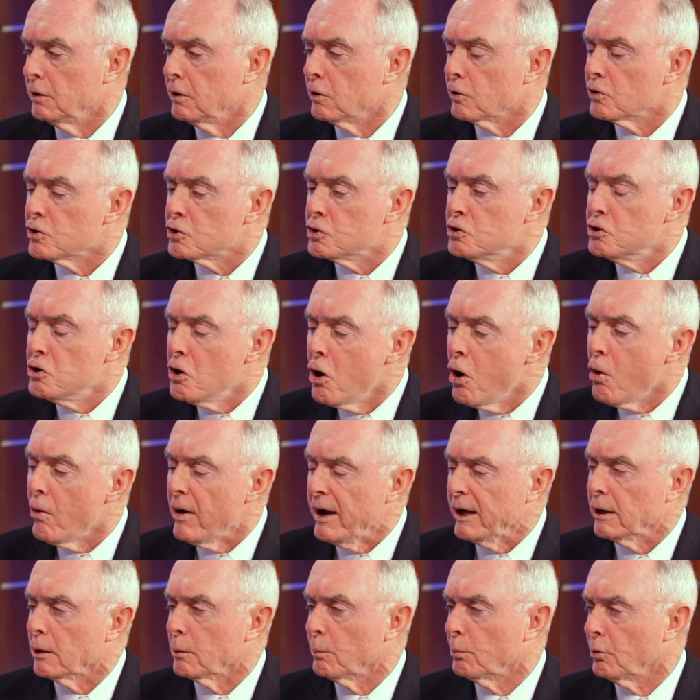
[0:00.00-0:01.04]
There is no
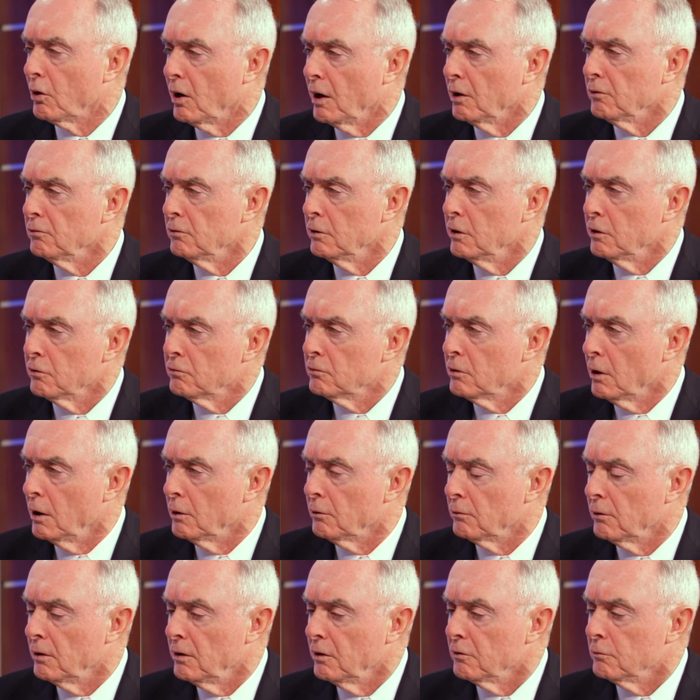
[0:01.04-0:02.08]
enterprise in this
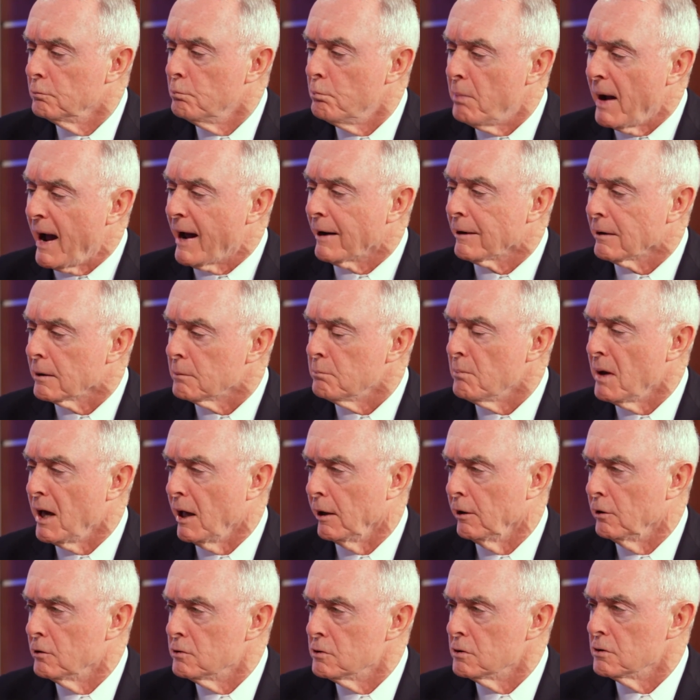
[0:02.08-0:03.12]
country as badly
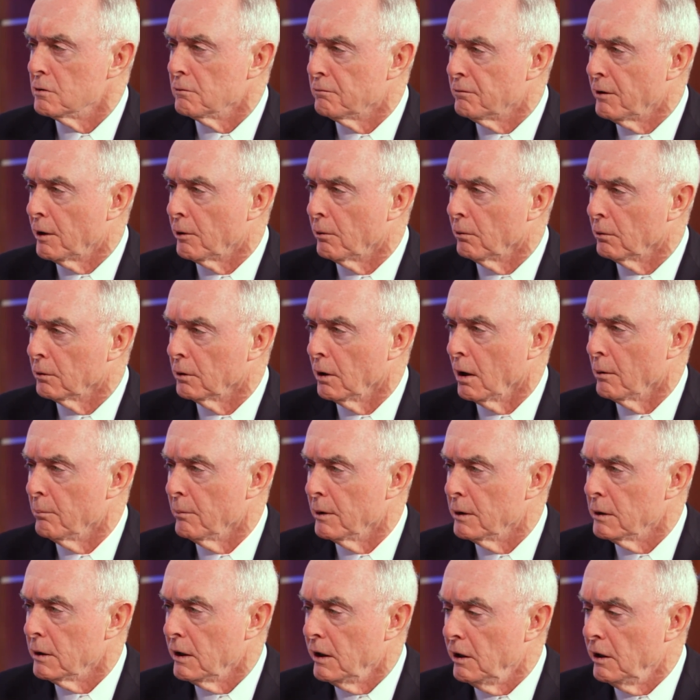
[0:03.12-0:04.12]
managed as the federal government.